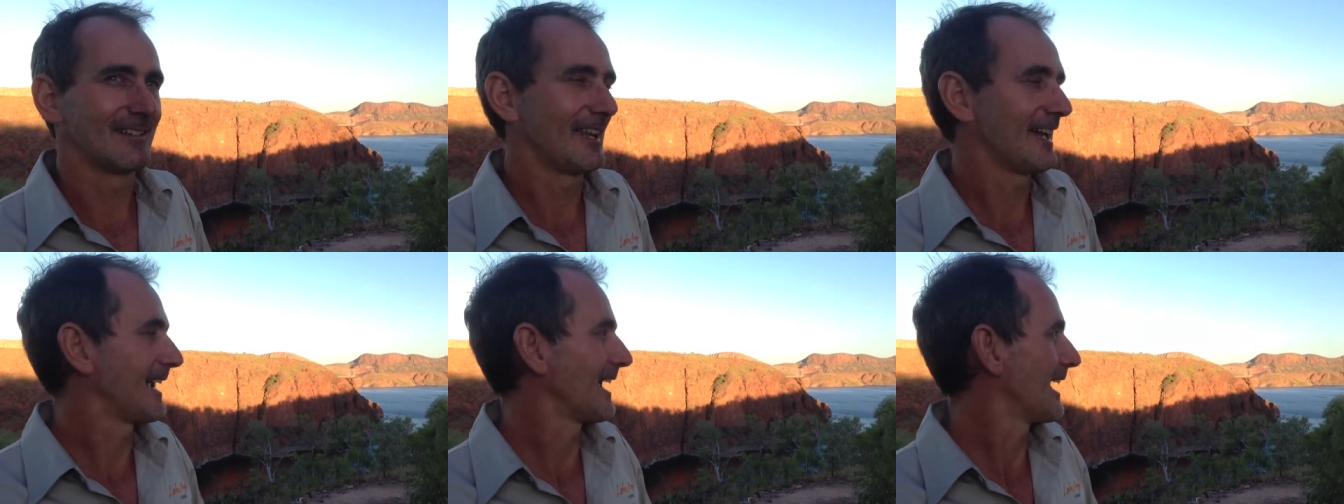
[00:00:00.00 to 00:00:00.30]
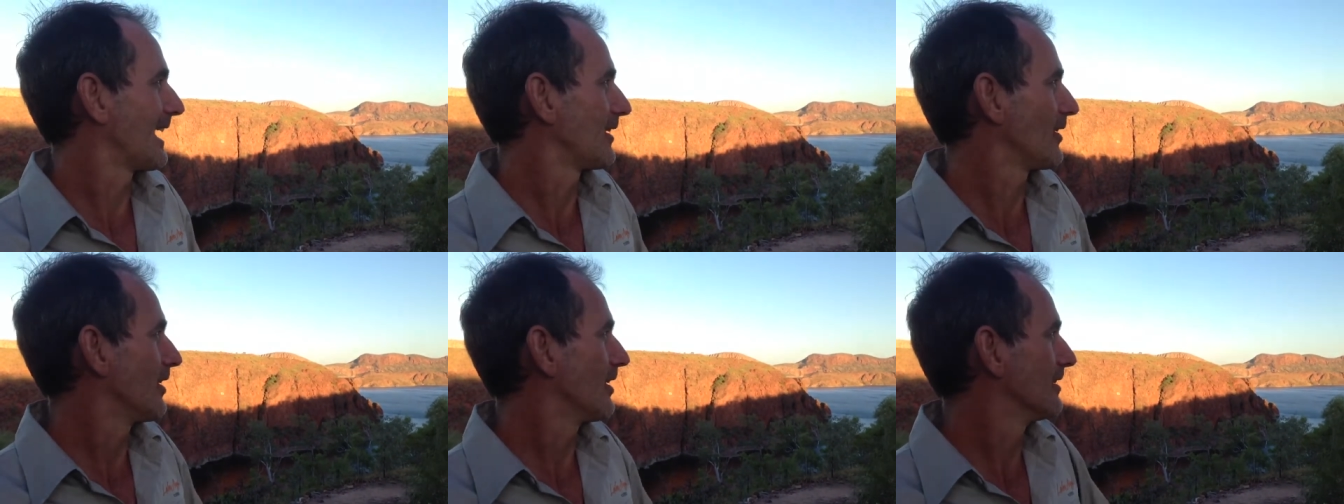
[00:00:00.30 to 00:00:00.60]
Lake
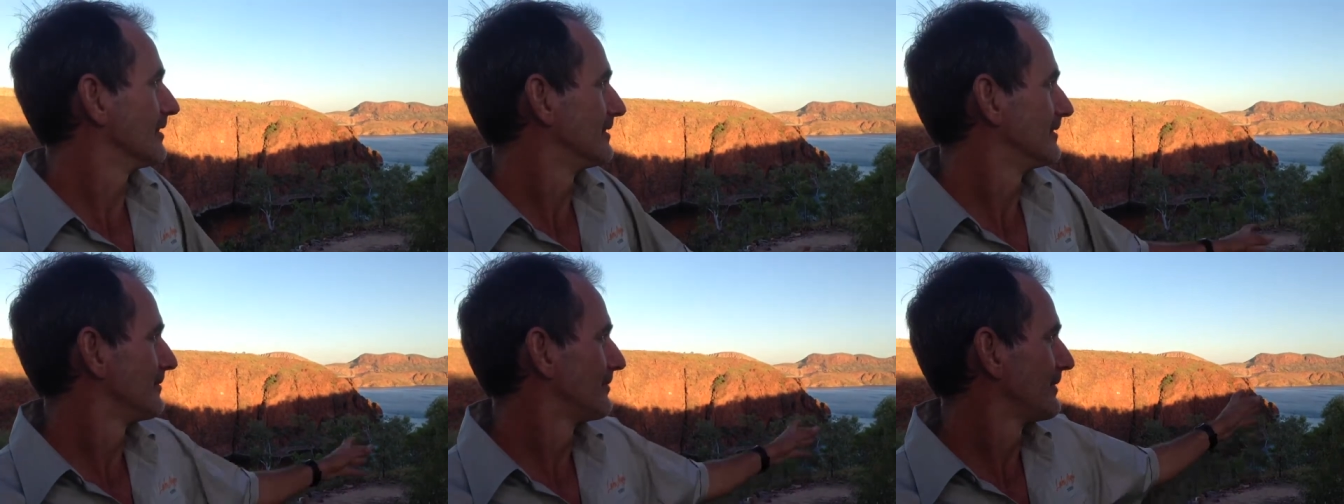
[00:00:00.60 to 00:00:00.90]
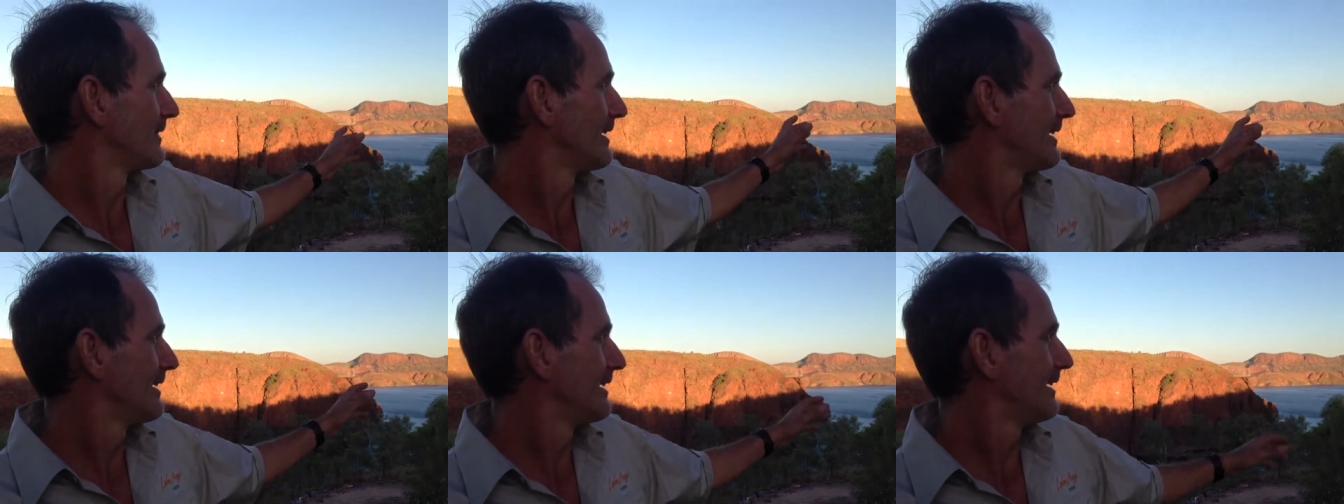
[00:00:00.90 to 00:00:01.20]
Argyle.
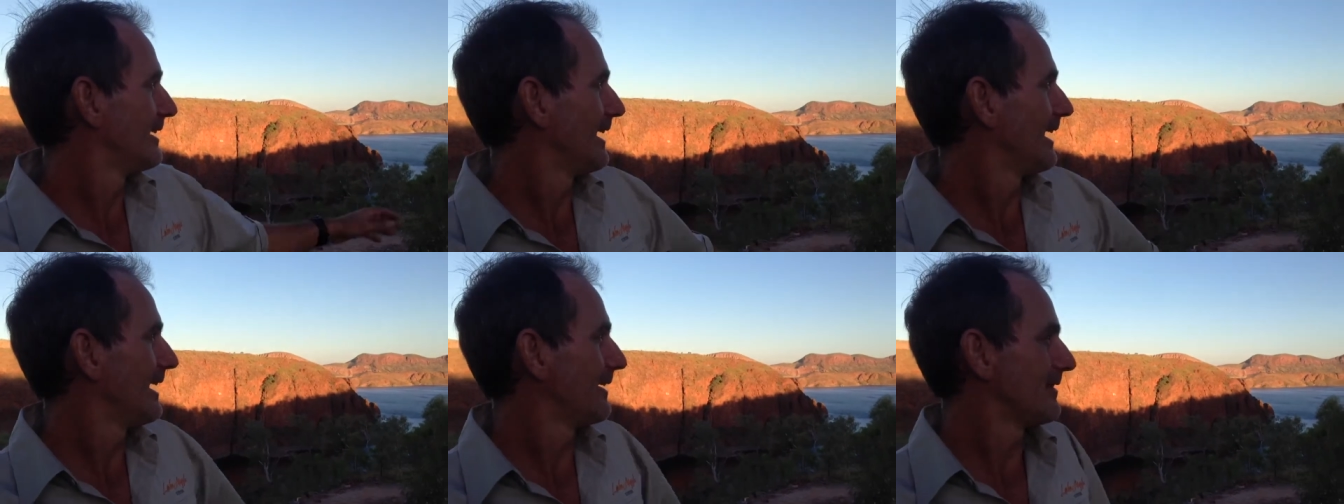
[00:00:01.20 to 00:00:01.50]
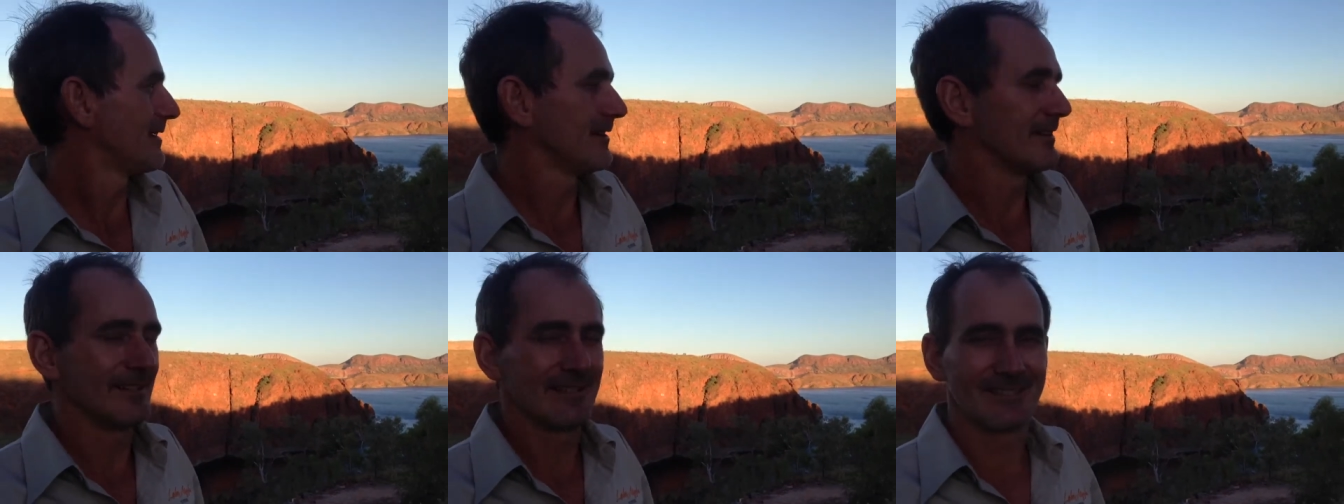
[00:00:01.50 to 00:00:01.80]
Uh,
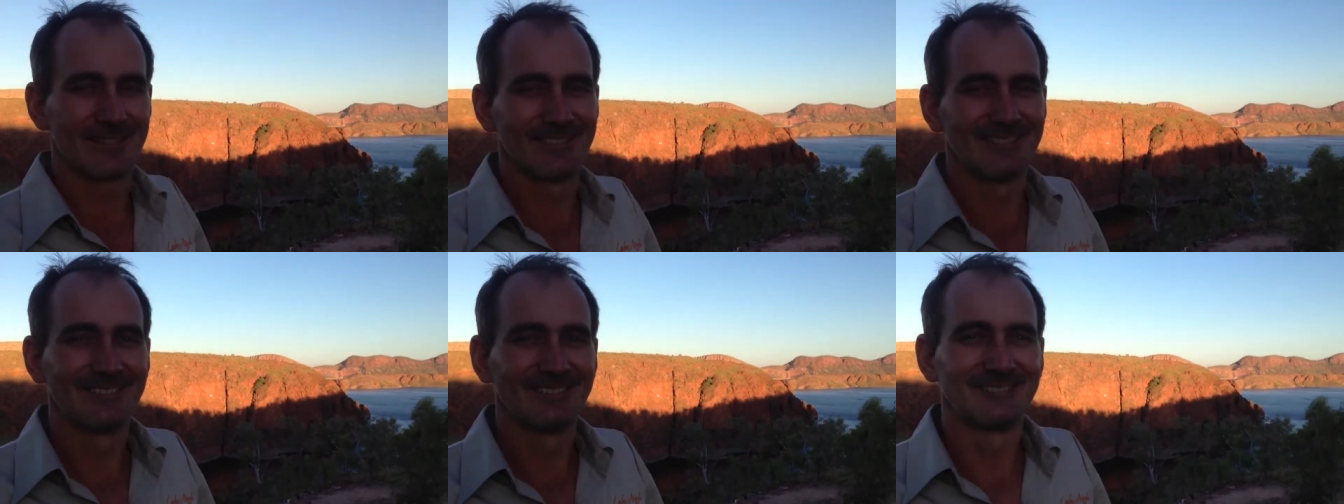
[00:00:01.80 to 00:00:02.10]
there it is.